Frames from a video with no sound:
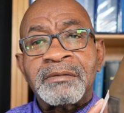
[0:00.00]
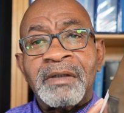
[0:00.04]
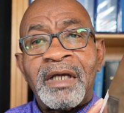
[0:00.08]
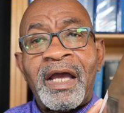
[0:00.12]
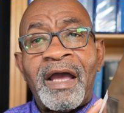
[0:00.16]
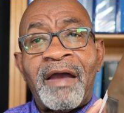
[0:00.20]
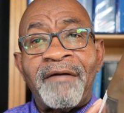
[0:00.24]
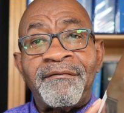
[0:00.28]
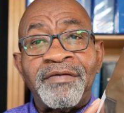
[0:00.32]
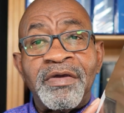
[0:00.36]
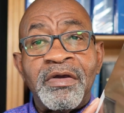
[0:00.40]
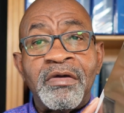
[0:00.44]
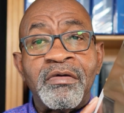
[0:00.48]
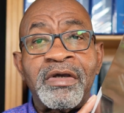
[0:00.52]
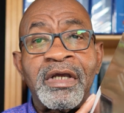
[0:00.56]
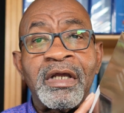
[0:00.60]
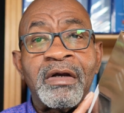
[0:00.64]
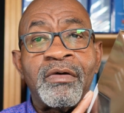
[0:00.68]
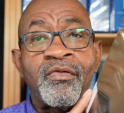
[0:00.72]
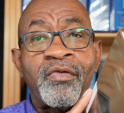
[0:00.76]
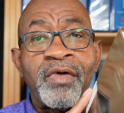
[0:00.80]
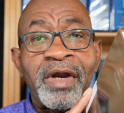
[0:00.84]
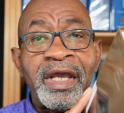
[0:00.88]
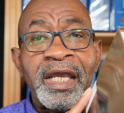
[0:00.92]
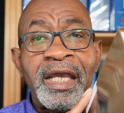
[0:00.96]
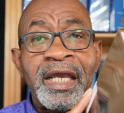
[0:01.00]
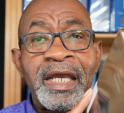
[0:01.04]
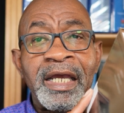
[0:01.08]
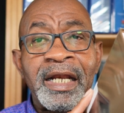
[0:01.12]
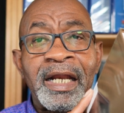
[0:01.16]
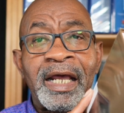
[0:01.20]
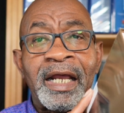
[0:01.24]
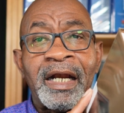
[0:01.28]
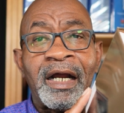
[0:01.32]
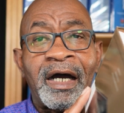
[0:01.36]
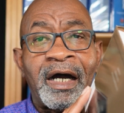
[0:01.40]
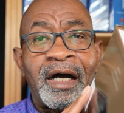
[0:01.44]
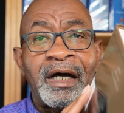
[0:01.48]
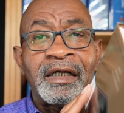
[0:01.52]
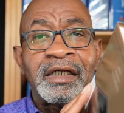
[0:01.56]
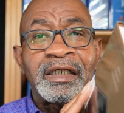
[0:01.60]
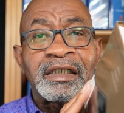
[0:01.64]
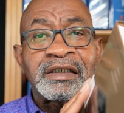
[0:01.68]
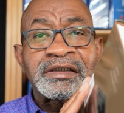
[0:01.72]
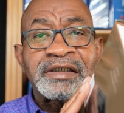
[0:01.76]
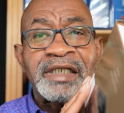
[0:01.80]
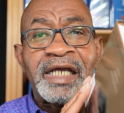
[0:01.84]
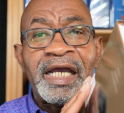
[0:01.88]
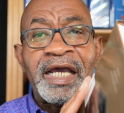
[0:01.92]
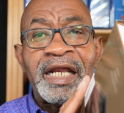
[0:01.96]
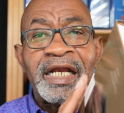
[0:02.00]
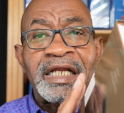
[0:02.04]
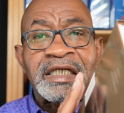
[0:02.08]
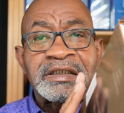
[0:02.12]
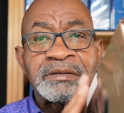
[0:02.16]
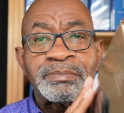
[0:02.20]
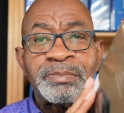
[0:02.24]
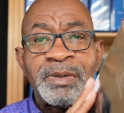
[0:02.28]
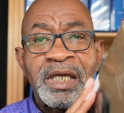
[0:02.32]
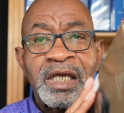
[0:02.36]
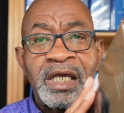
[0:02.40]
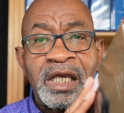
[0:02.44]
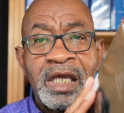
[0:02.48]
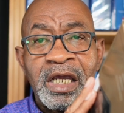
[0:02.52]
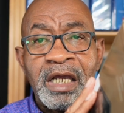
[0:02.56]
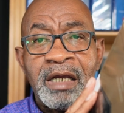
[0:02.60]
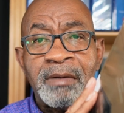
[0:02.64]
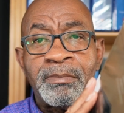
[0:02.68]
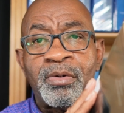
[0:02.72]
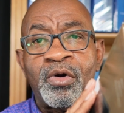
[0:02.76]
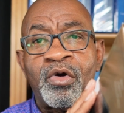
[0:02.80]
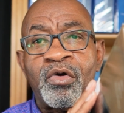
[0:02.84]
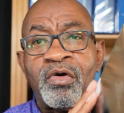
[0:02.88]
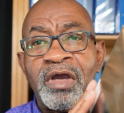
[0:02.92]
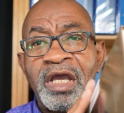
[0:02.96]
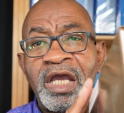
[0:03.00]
can read and understand and speak Hebrew.